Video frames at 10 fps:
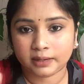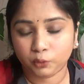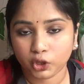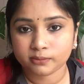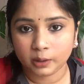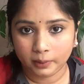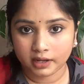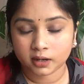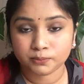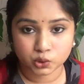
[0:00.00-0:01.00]
when I'm doing my
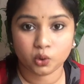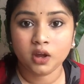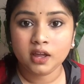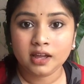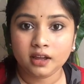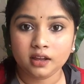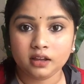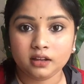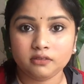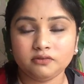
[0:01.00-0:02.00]
makeup. So
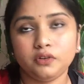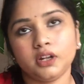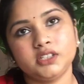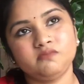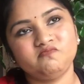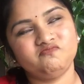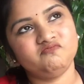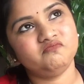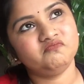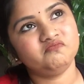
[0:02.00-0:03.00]
for a
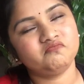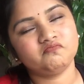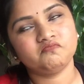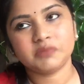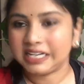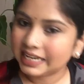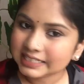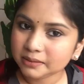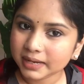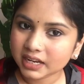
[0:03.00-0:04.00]

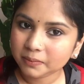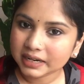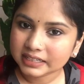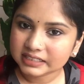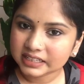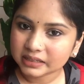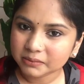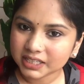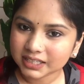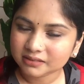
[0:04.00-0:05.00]
lazy makeup artist like
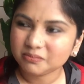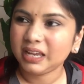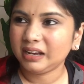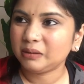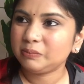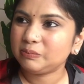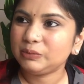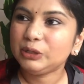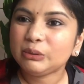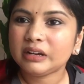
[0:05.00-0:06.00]
me, makeup
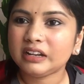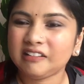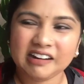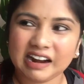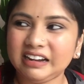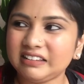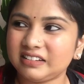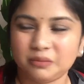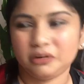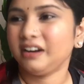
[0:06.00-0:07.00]
doer, not
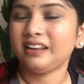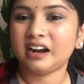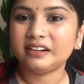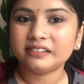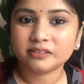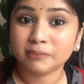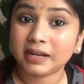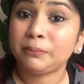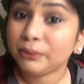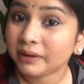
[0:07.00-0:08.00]
artist, I'm not an artist,
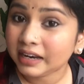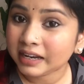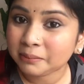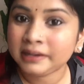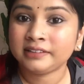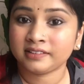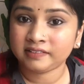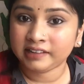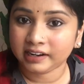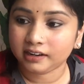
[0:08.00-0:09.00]
makeup doer like me, this
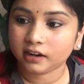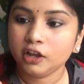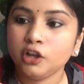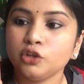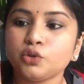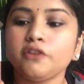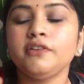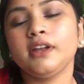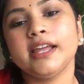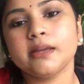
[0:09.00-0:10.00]
is great. So if
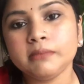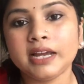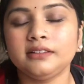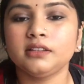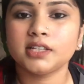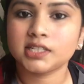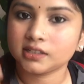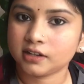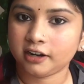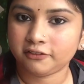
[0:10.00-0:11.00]
you're like me, I think this is
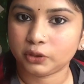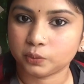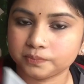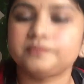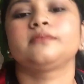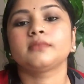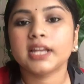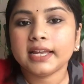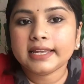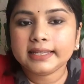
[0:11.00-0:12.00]
great for you.
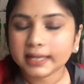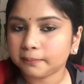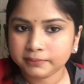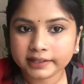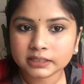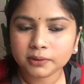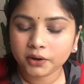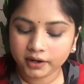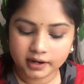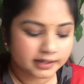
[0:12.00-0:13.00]
Yeah, that's
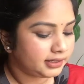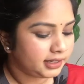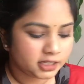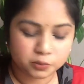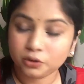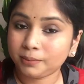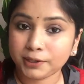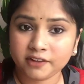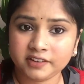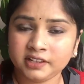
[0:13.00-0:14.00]
about it. I think I spoke
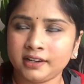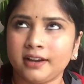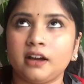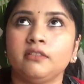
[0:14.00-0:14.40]
about everything I